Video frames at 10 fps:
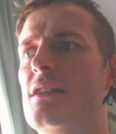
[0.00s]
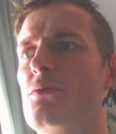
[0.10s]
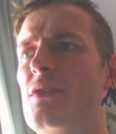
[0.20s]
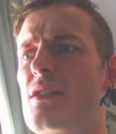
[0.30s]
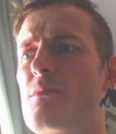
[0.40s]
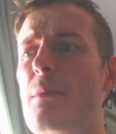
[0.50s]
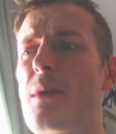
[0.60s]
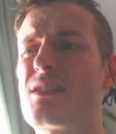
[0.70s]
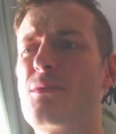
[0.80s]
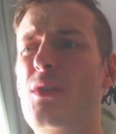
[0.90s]
So this is my
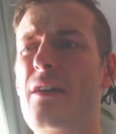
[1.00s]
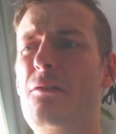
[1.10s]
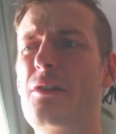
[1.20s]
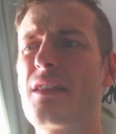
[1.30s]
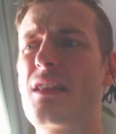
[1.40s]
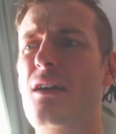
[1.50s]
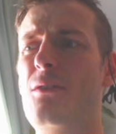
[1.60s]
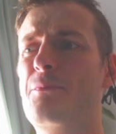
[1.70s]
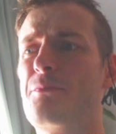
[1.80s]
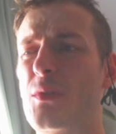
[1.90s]
maximum level right
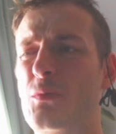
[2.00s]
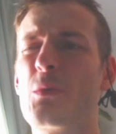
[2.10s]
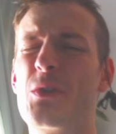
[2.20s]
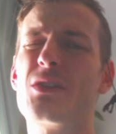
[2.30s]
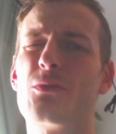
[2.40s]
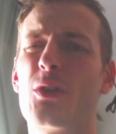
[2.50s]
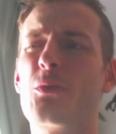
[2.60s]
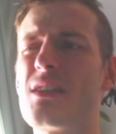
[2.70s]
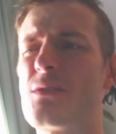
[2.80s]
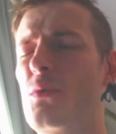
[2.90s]
now, but we would need to
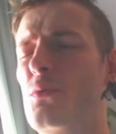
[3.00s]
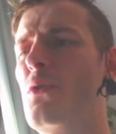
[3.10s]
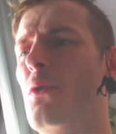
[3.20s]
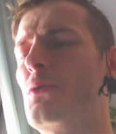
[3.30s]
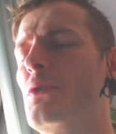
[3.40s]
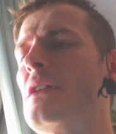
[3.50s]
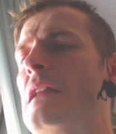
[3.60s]
advance. We would go to it.